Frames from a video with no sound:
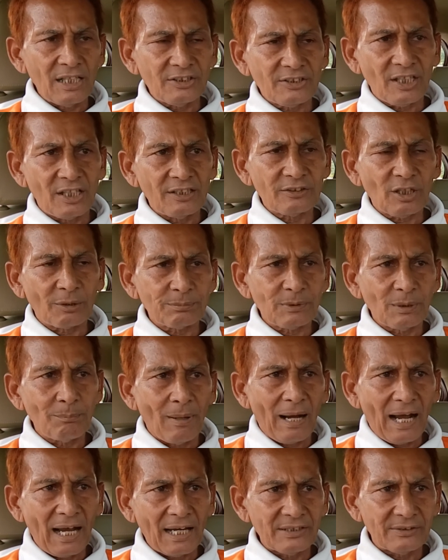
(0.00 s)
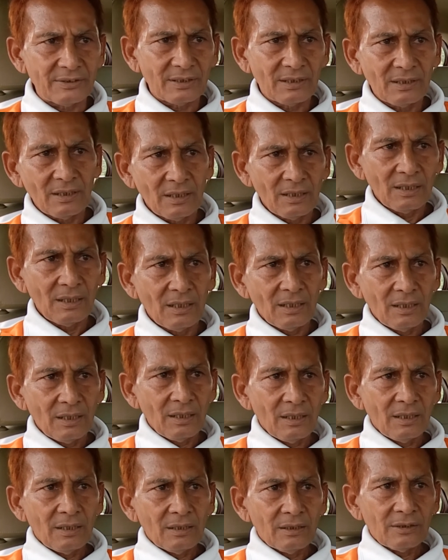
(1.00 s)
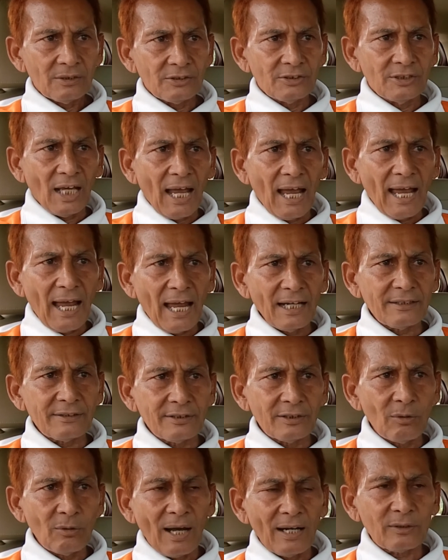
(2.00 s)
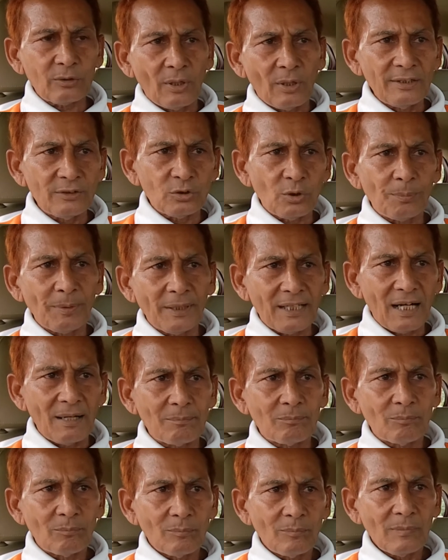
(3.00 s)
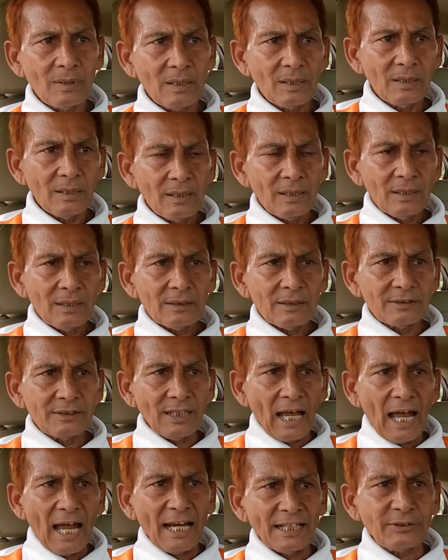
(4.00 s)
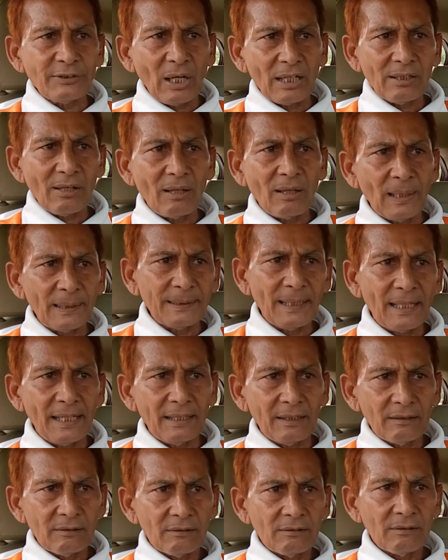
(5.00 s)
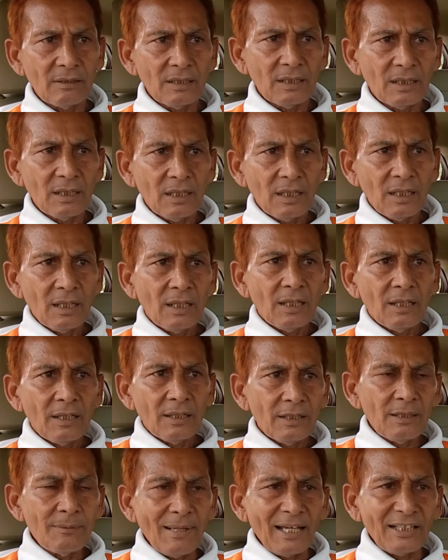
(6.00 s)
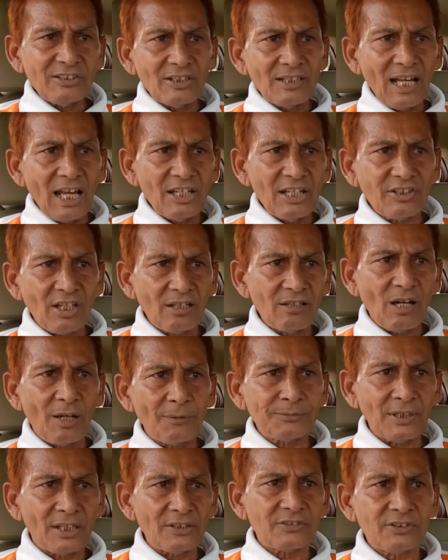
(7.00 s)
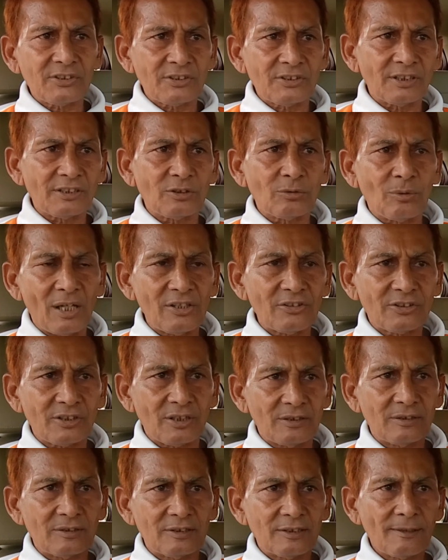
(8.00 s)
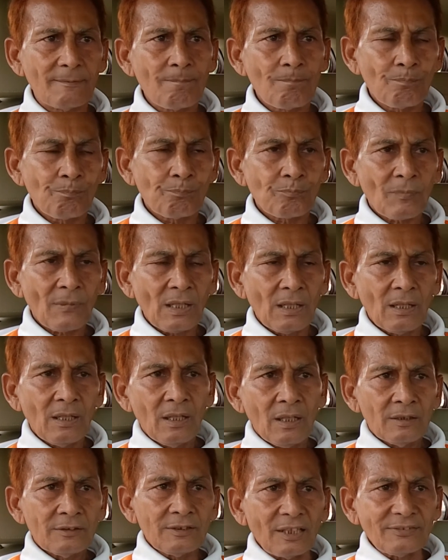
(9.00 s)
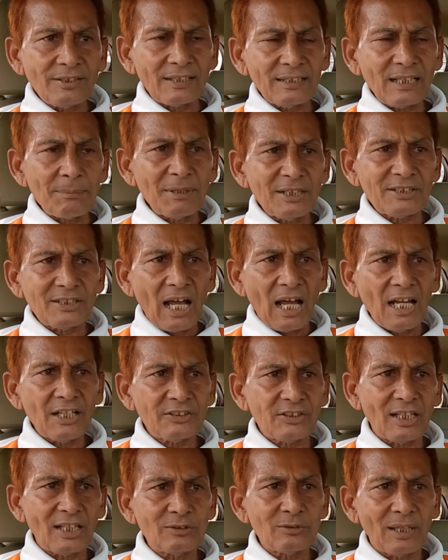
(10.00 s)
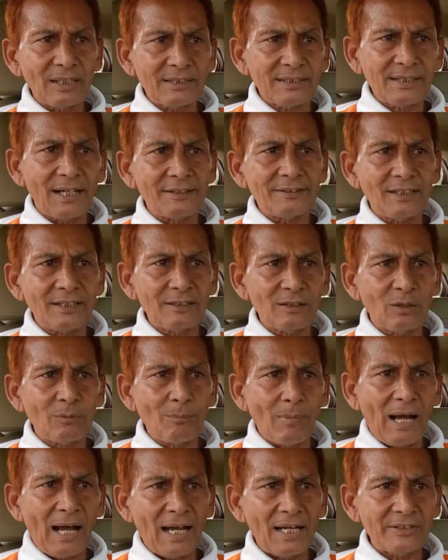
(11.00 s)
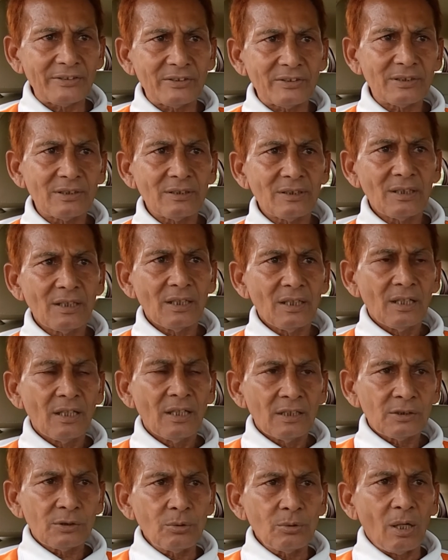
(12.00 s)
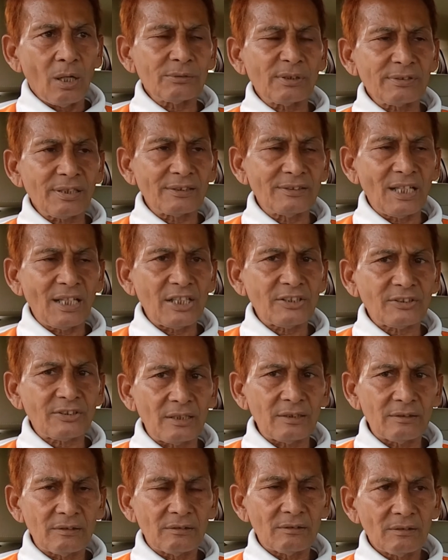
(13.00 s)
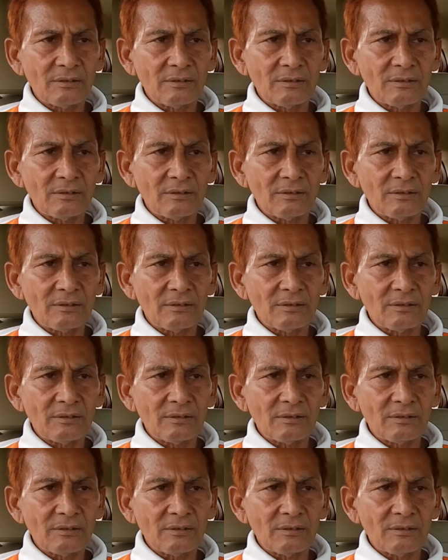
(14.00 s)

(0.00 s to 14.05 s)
that you are going to become, that you are already. Imagination of such situations, such circumstances you are creating in your mind. Suggestion. Things are falling in the right way.